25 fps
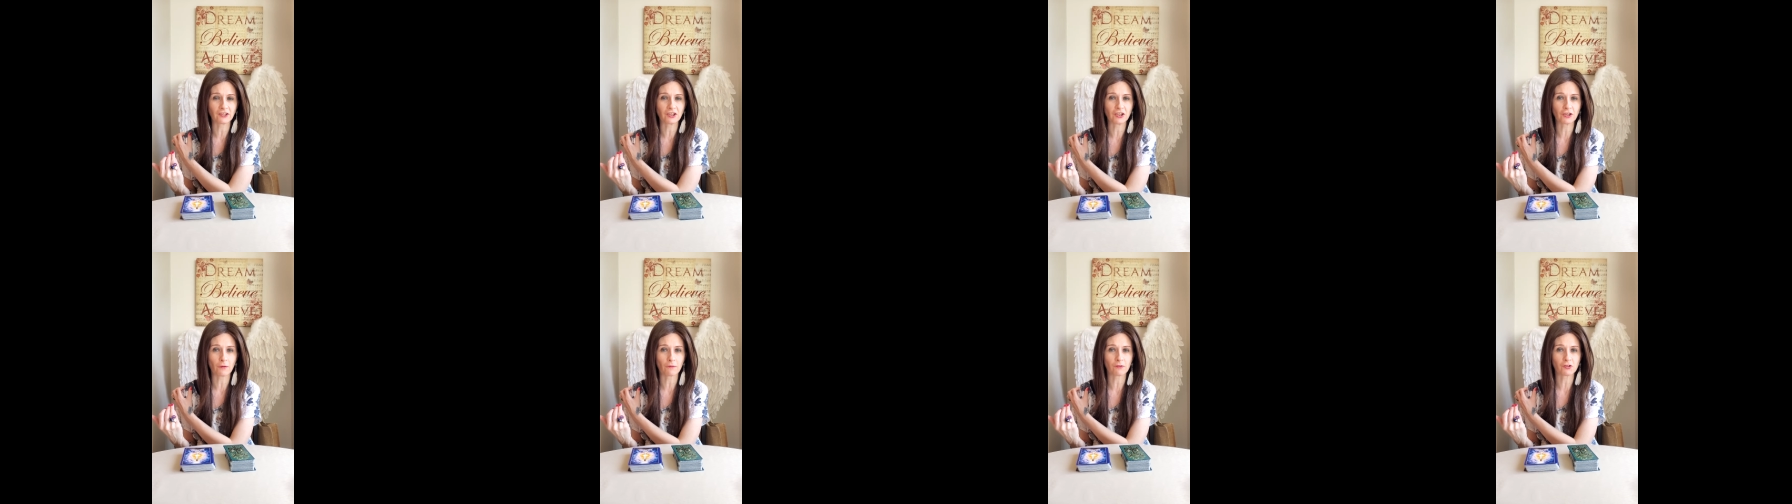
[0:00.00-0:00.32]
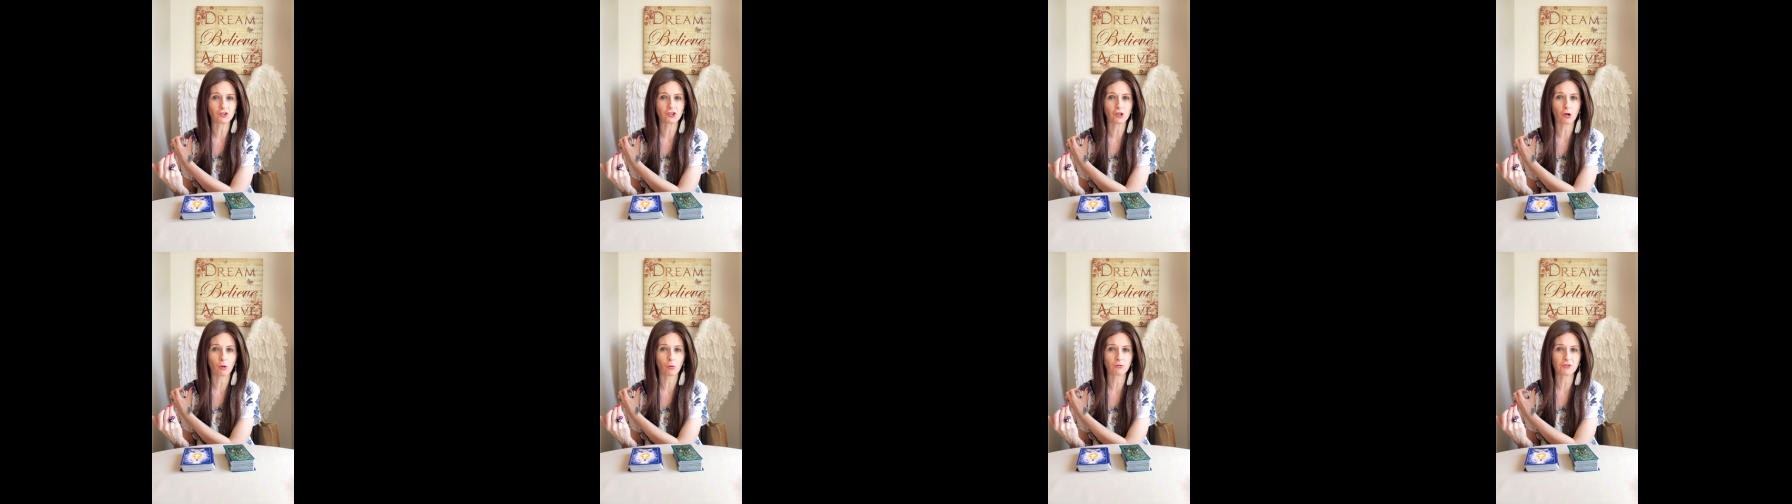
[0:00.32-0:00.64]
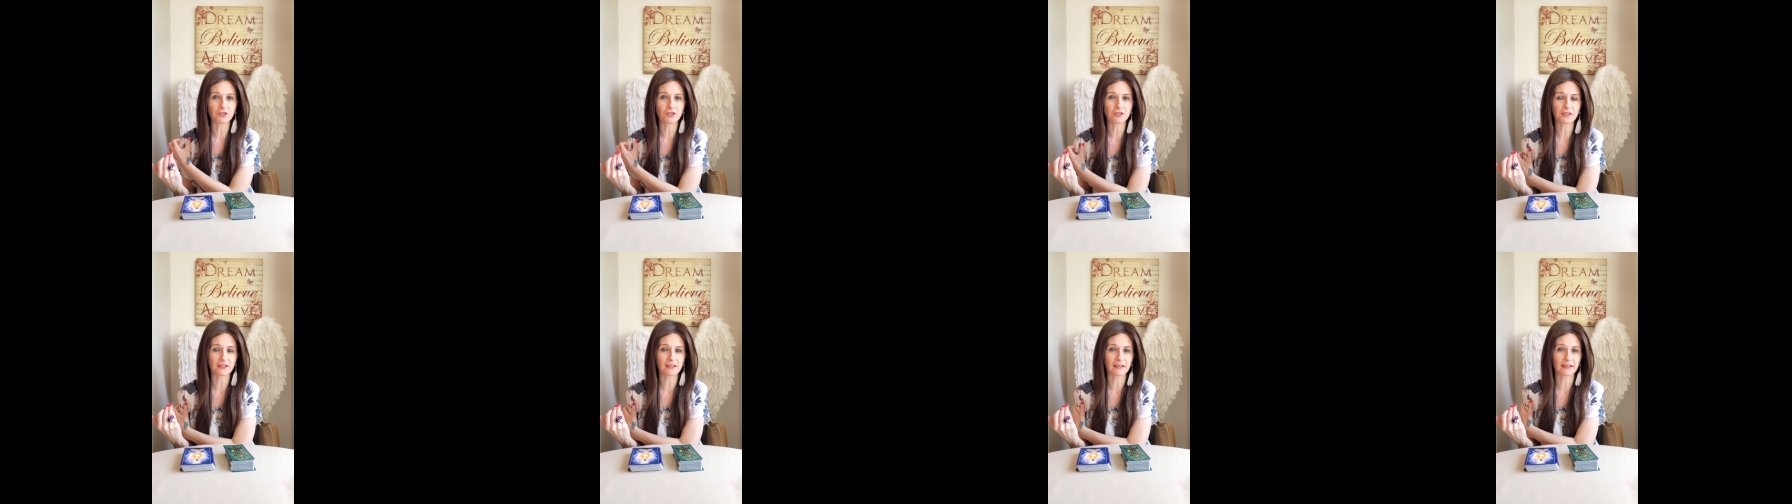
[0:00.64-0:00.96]
You know, the
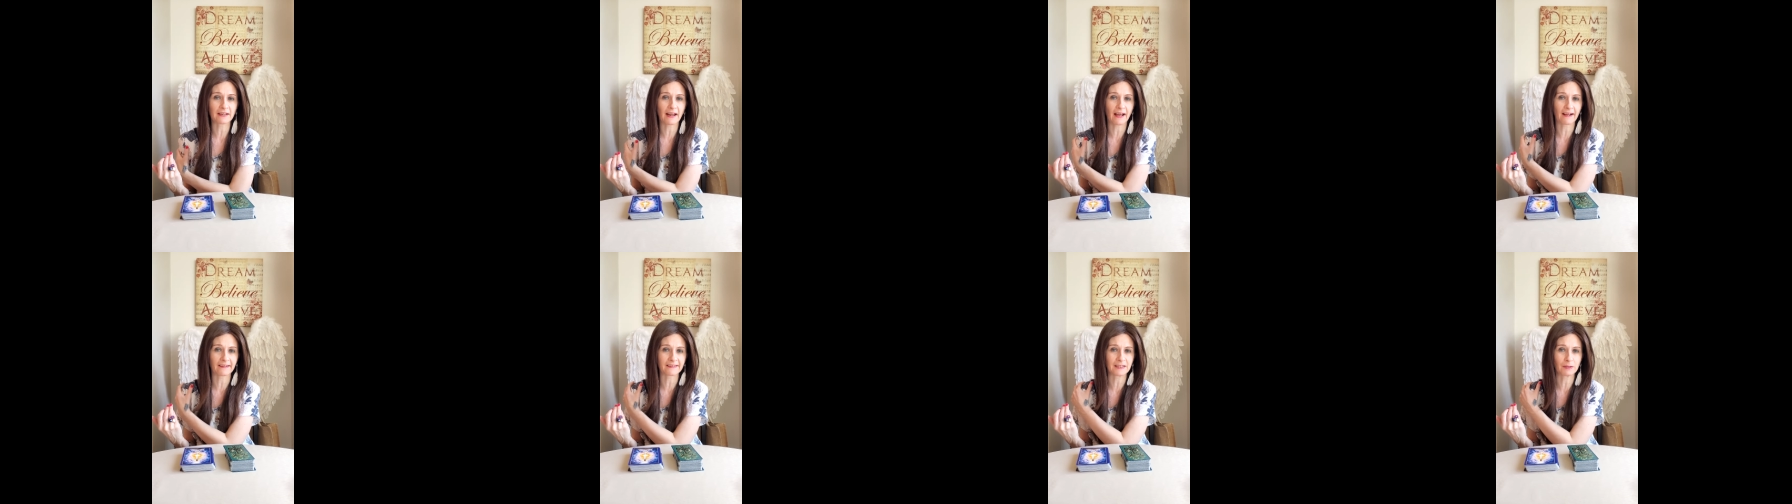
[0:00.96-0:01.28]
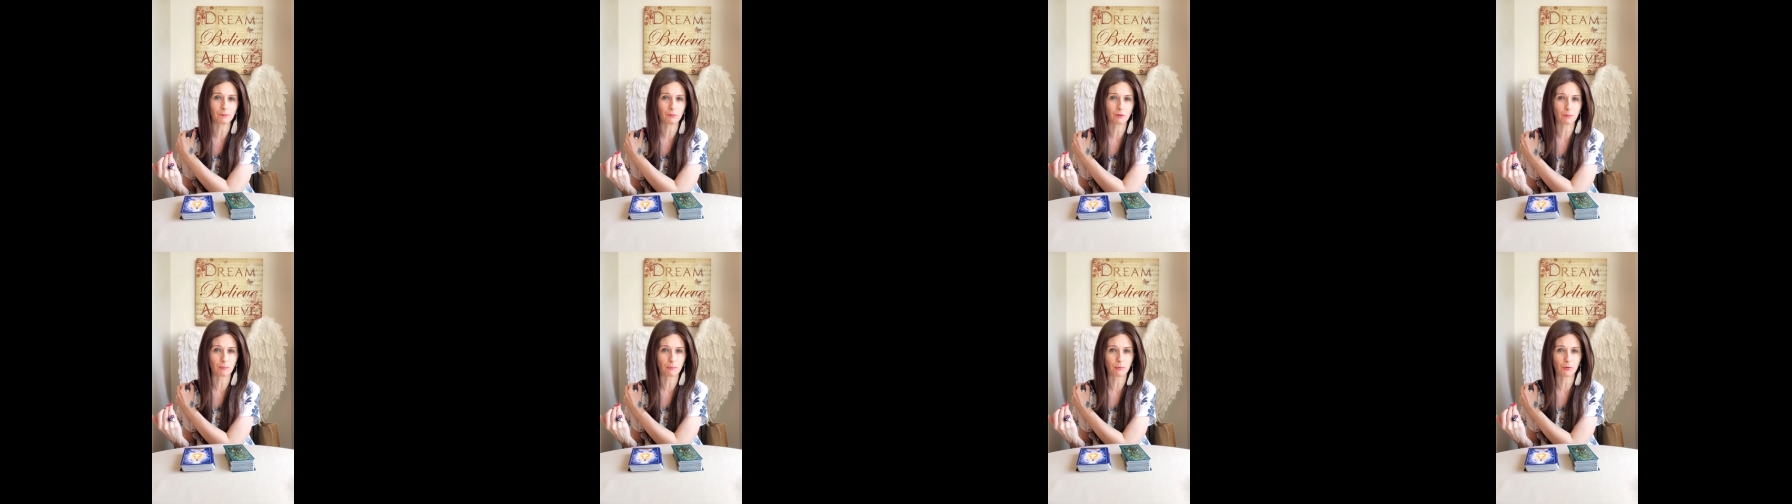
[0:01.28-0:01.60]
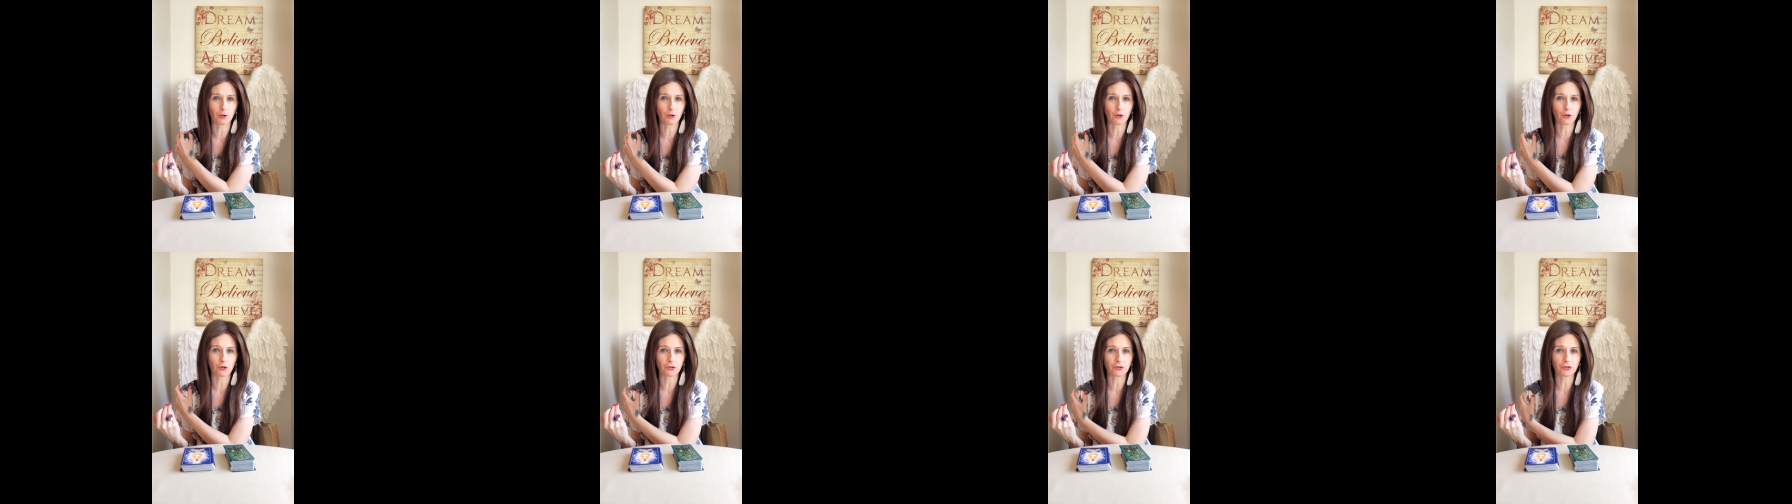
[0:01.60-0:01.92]
shoulders are connected with
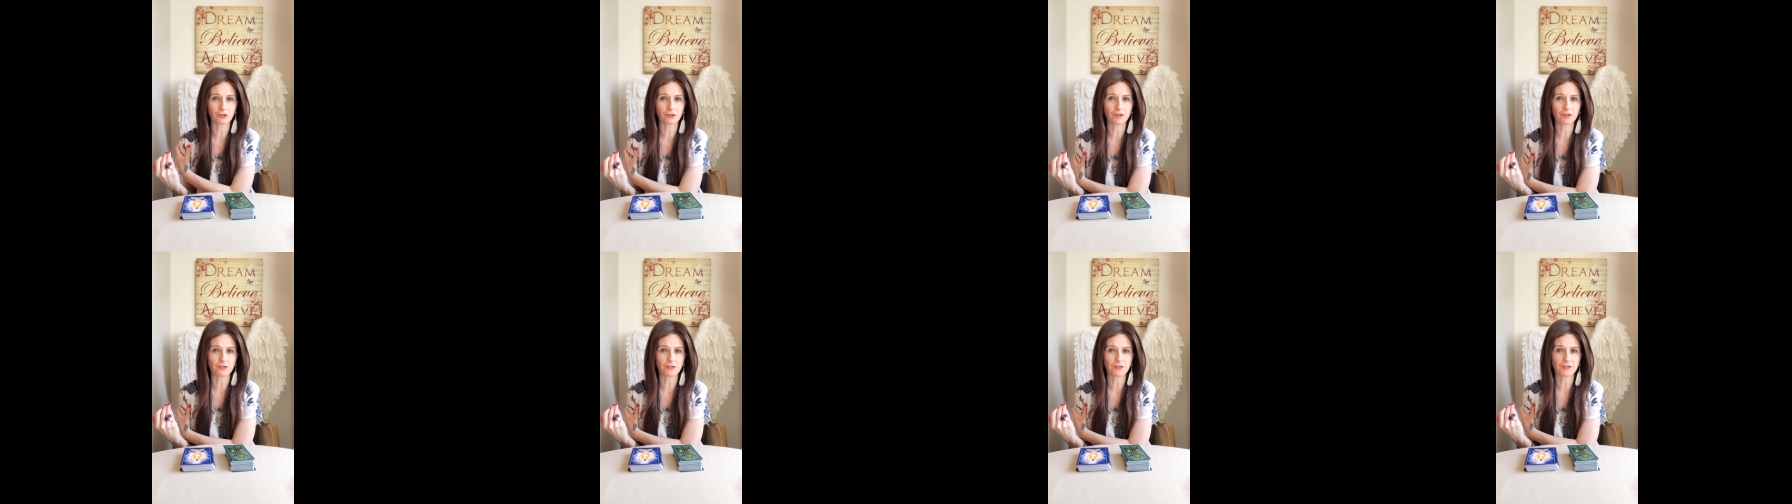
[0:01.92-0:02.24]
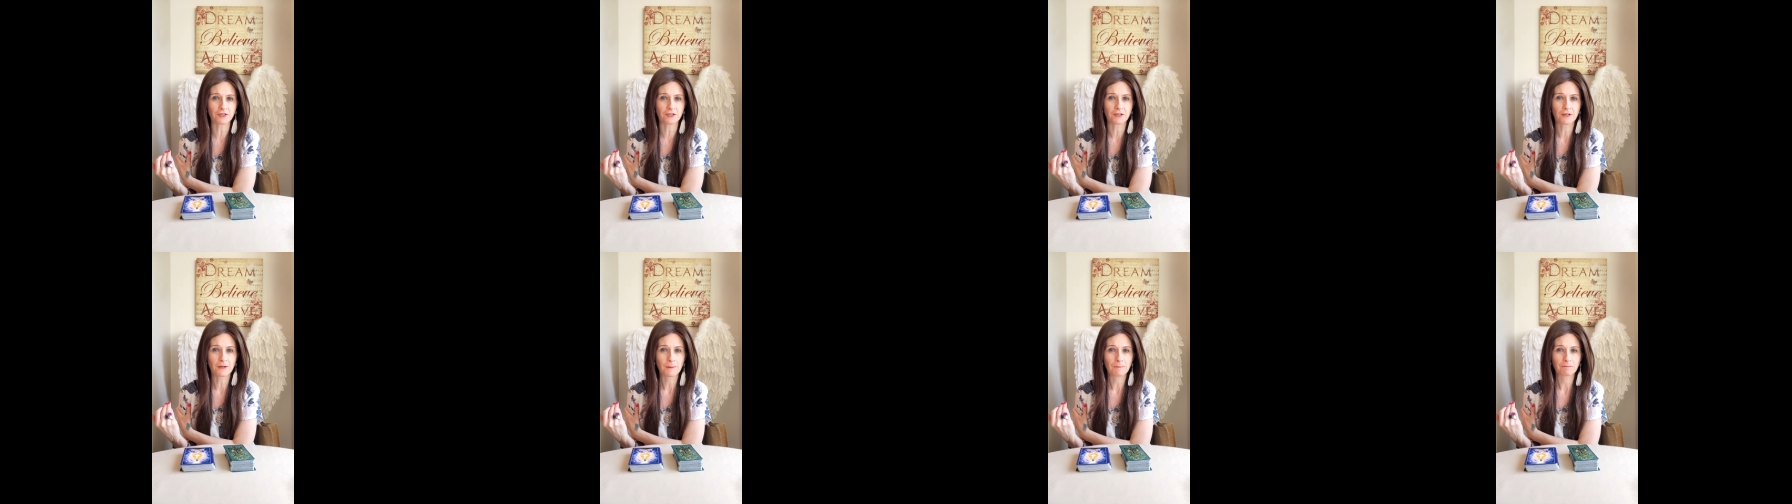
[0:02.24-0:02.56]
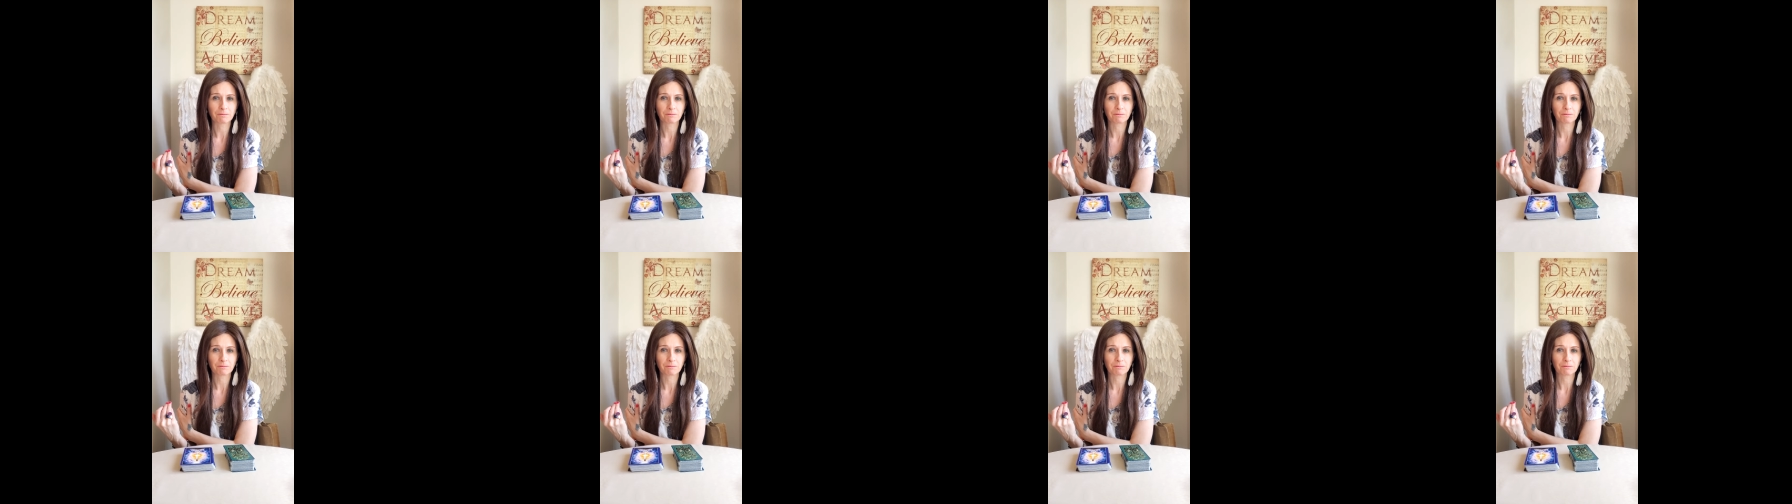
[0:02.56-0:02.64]
burdens.